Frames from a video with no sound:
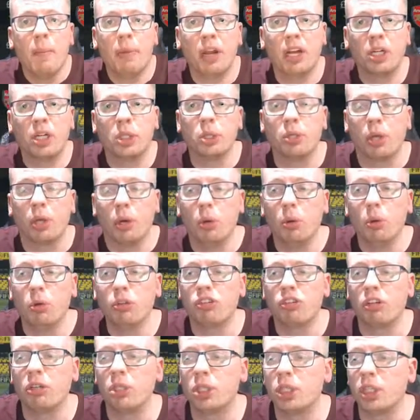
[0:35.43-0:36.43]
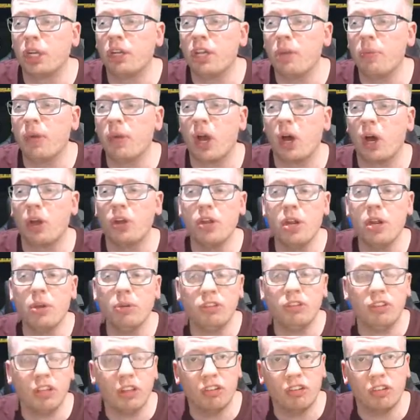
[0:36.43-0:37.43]
but I should also show you we've got a
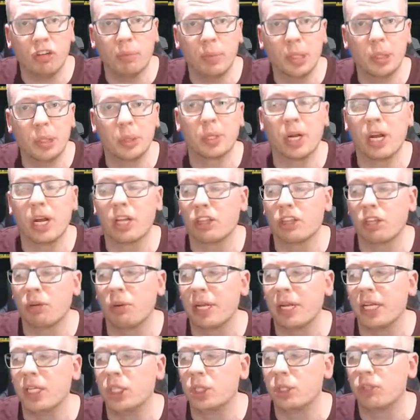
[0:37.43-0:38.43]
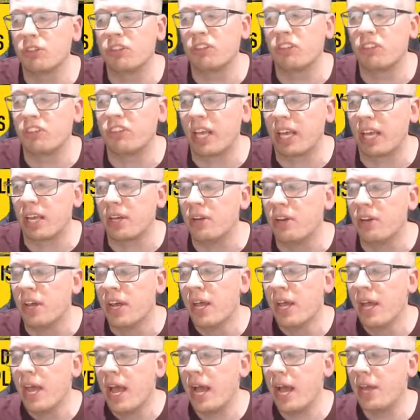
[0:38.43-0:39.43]
new system which we'll go through in just a second.
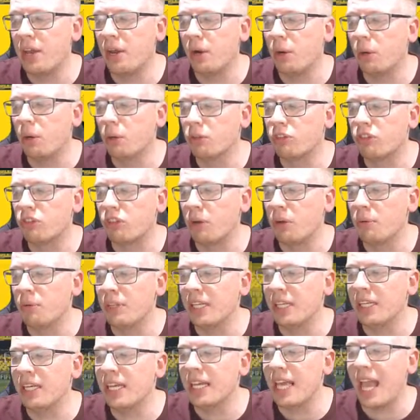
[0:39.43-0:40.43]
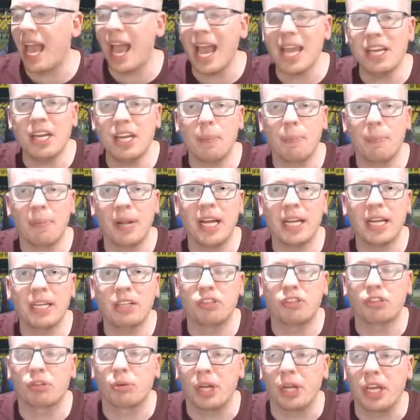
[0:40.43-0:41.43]
And also in the edit player
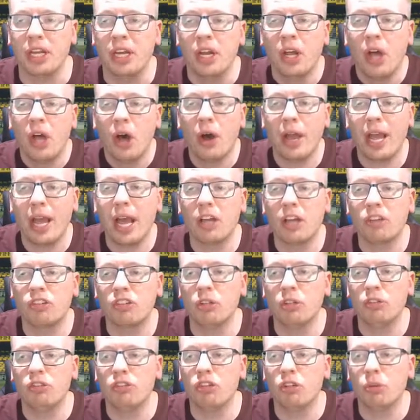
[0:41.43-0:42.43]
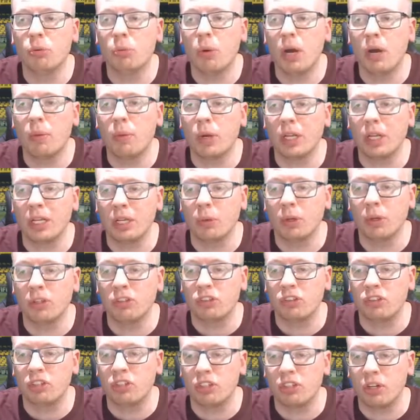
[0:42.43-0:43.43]
screen, I asked you to what you
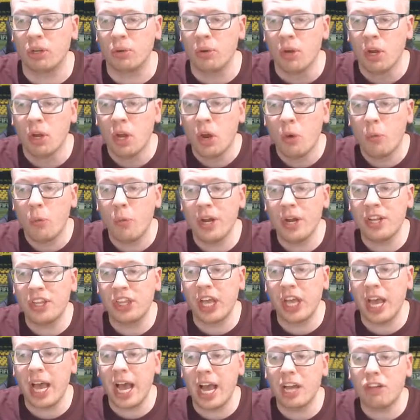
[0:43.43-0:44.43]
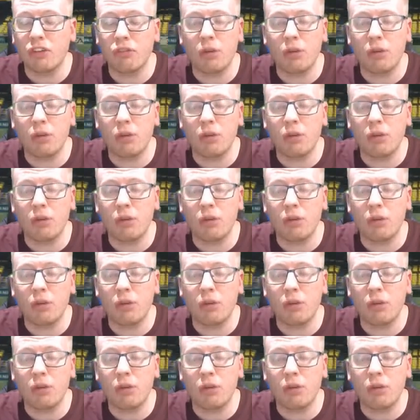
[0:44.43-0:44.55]
wanted to do with the